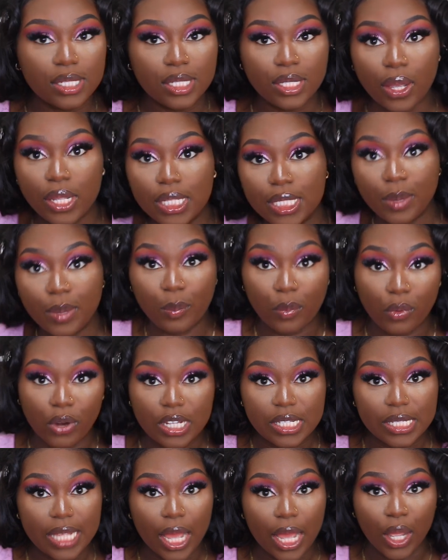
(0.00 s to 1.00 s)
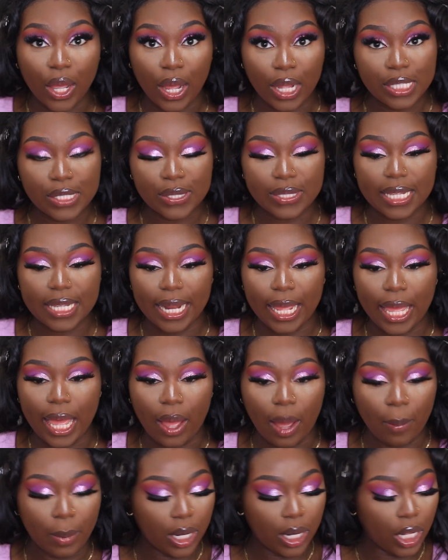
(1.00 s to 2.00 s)
So to bronze and contour today,
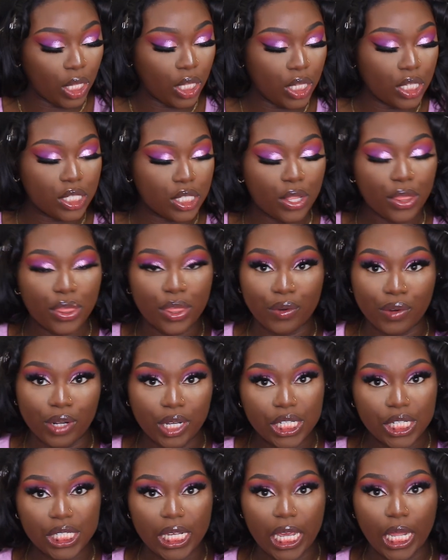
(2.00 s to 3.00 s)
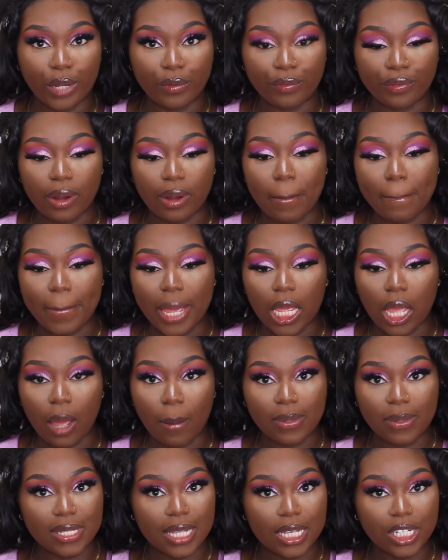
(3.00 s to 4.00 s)
I'm going to use 3 shade from
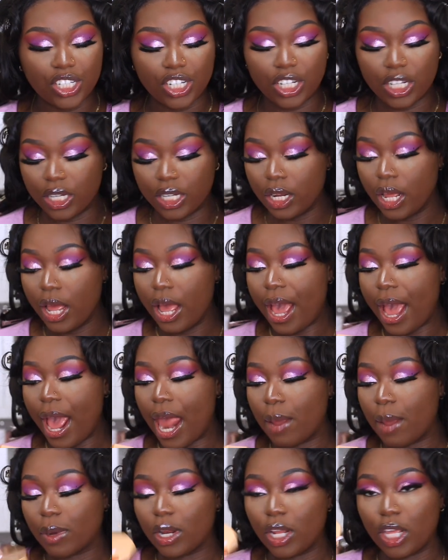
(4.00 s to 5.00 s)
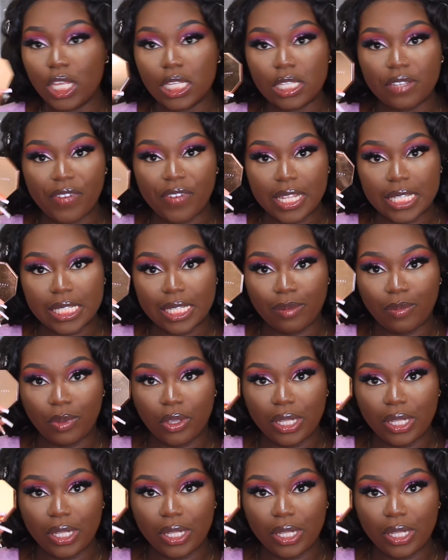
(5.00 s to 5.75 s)
Makeup Session, and I'm going to use Fenty